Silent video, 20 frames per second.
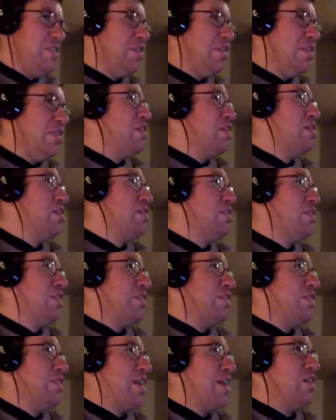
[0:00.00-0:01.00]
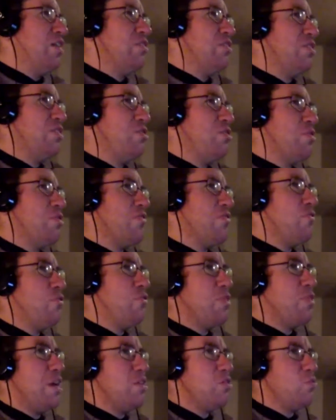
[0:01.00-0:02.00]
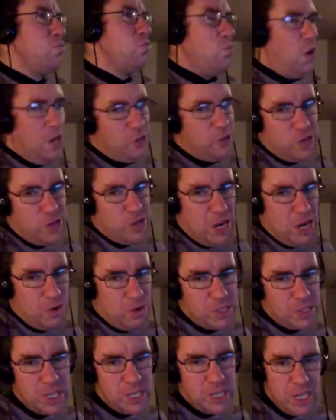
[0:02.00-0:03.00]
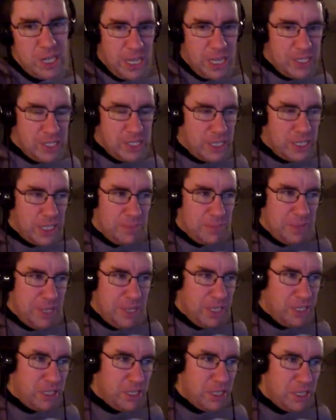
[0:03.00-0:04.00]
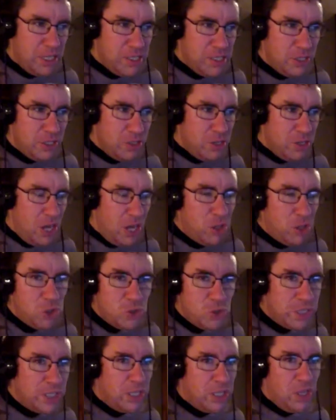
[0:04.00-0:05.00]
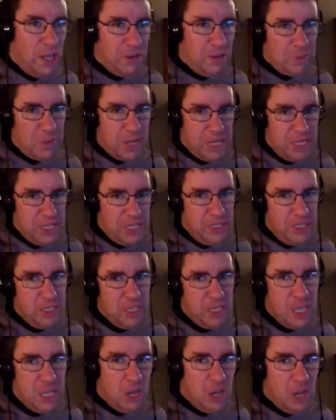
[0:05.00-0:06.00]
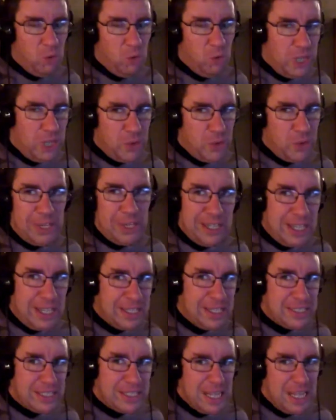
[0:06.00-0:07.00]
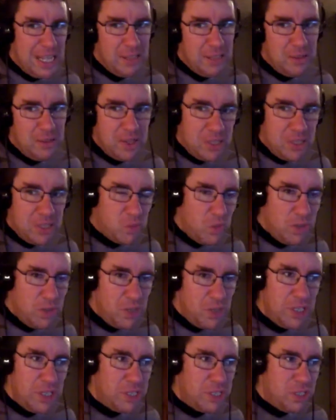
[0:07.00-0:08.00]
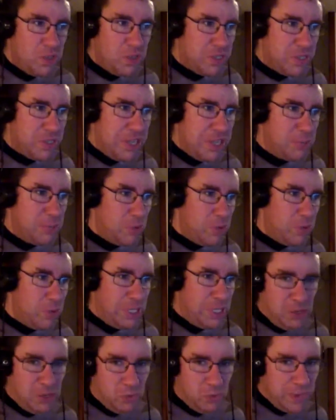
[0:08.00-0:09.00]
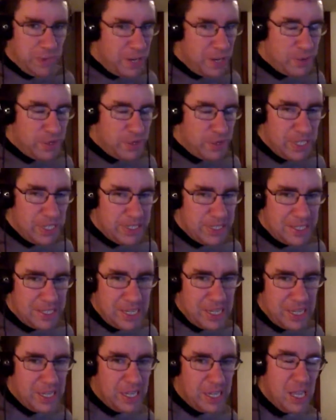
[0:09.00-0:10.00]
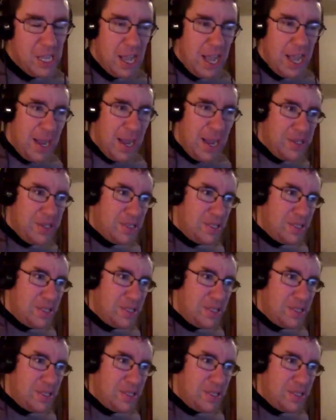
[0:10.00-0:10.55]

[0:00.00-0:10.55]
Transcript: 1,000 or the 4,000 watch hours isn't going to make. You're not losing a lot of money. And when I realized that, that's one thing that Joseph Dad pointed out. When I realized that, I